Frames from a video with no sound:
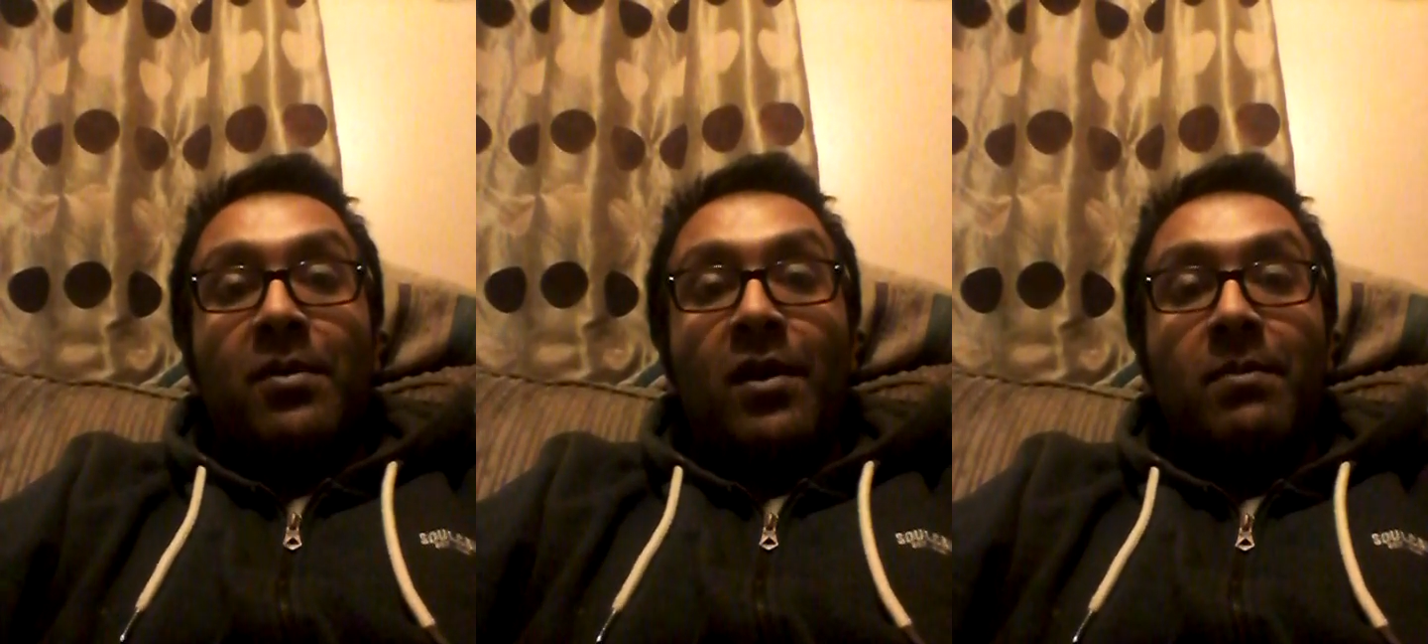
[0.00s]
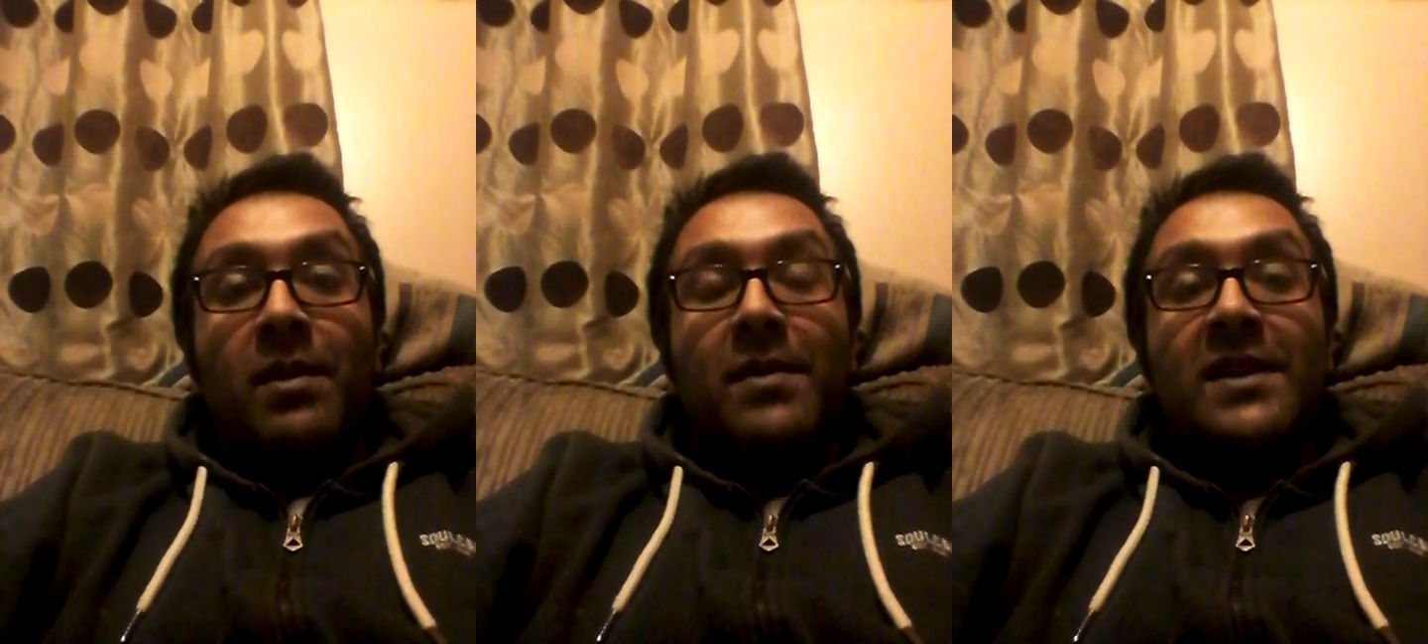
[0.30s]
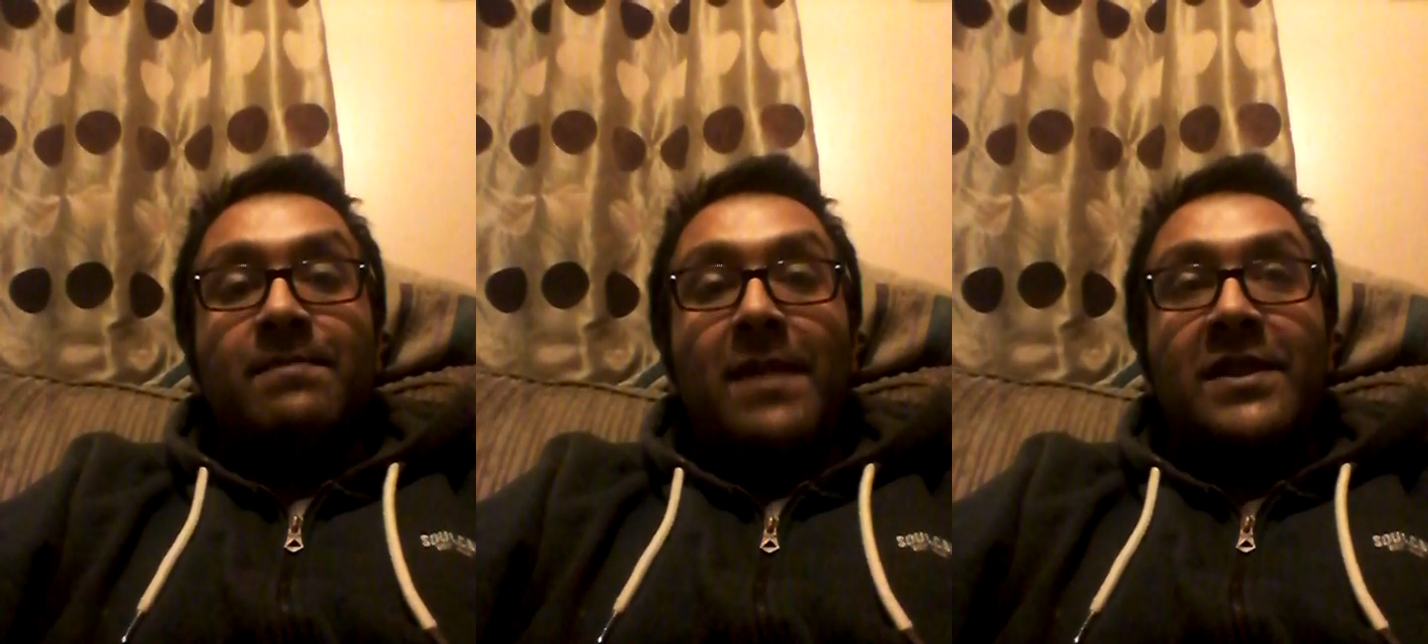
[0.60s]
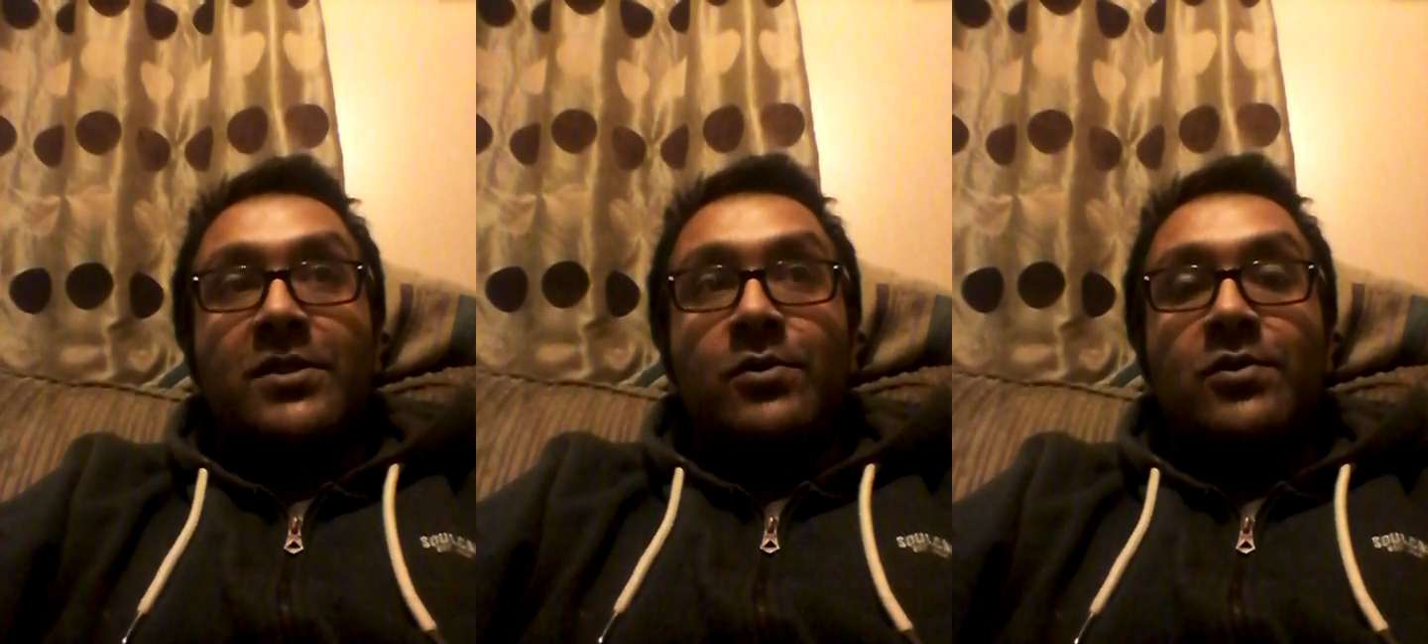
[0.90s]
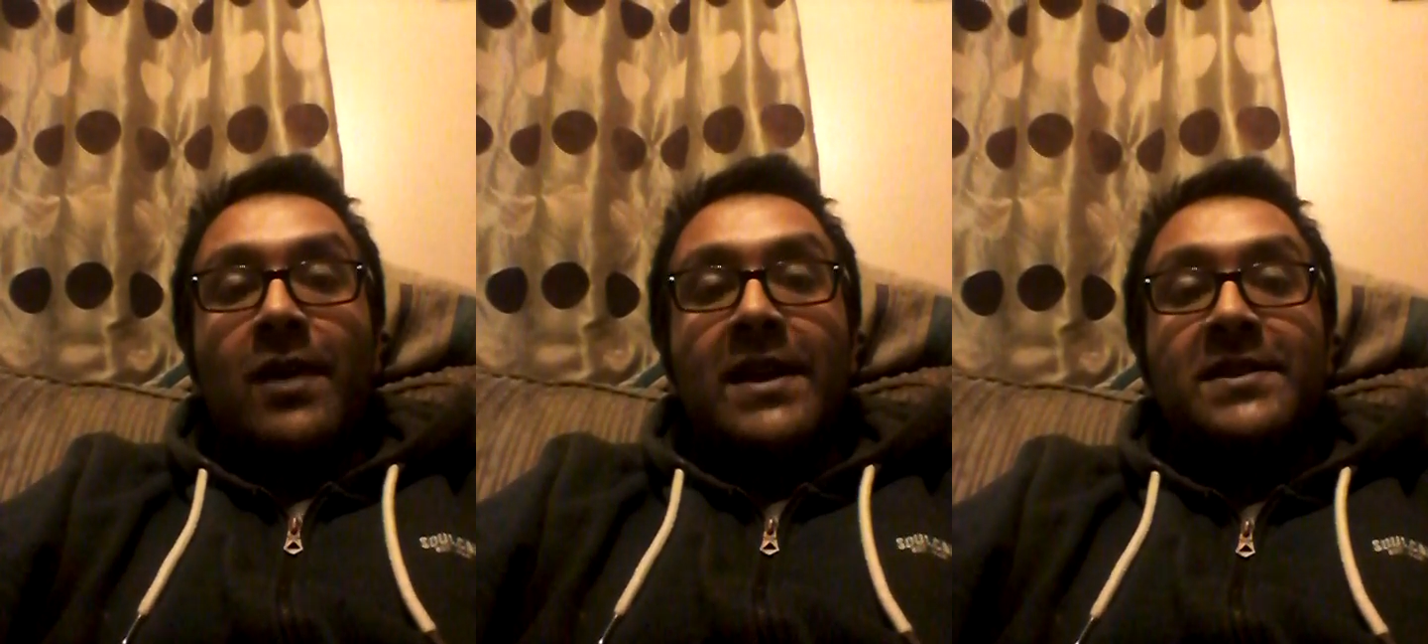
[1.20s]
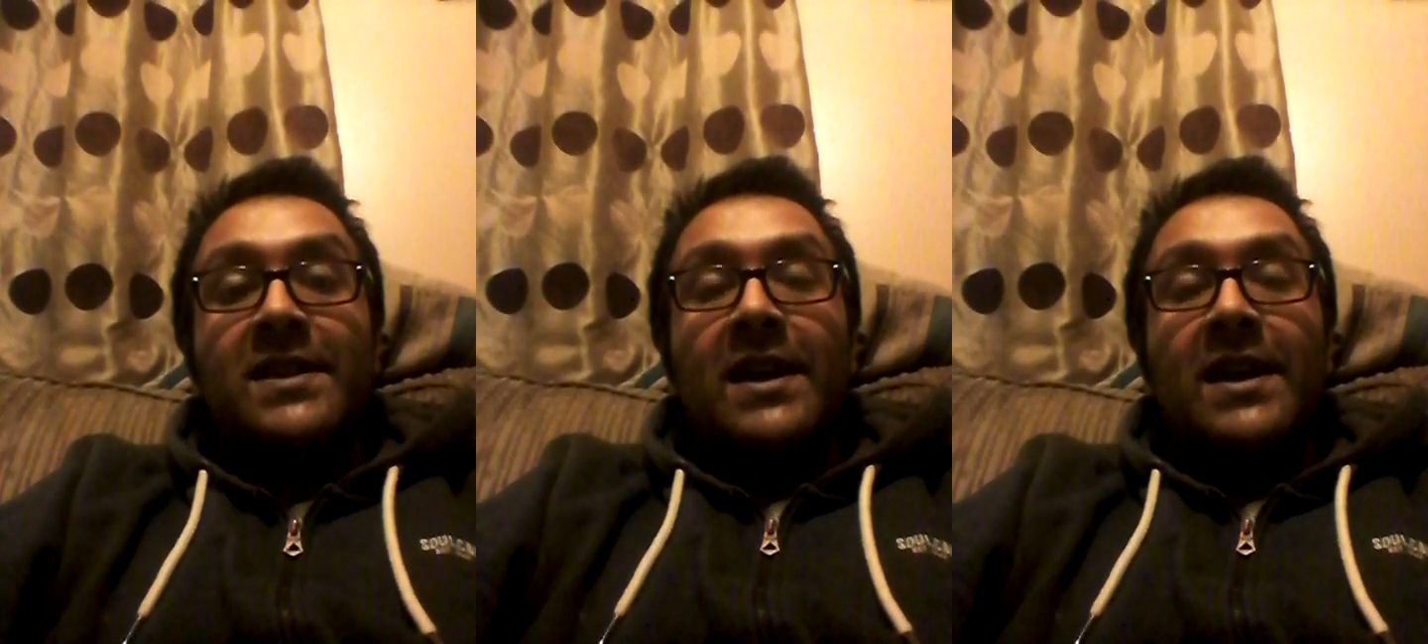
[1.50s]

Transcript: problem is mental traits,